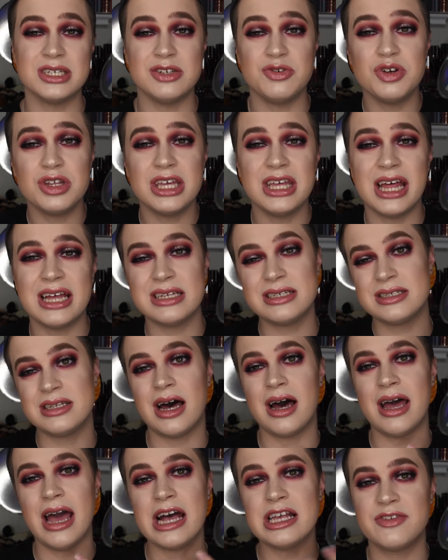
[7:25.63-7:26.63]
and really that's
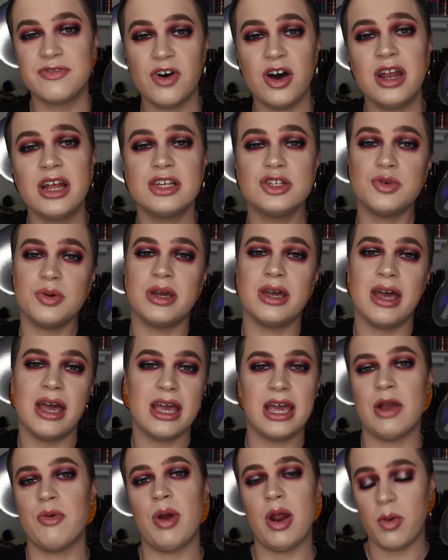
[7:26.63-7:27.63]
not as fun as doing a
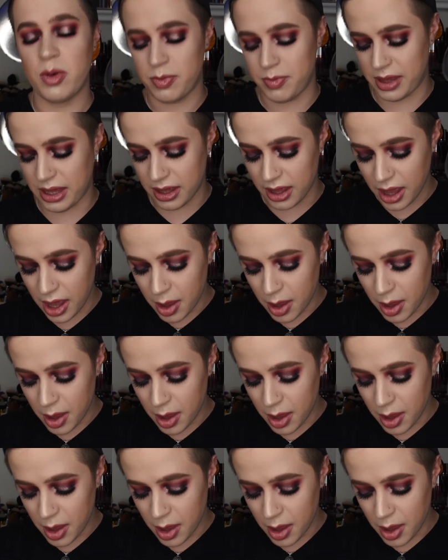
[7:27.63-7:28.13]
get ready with me.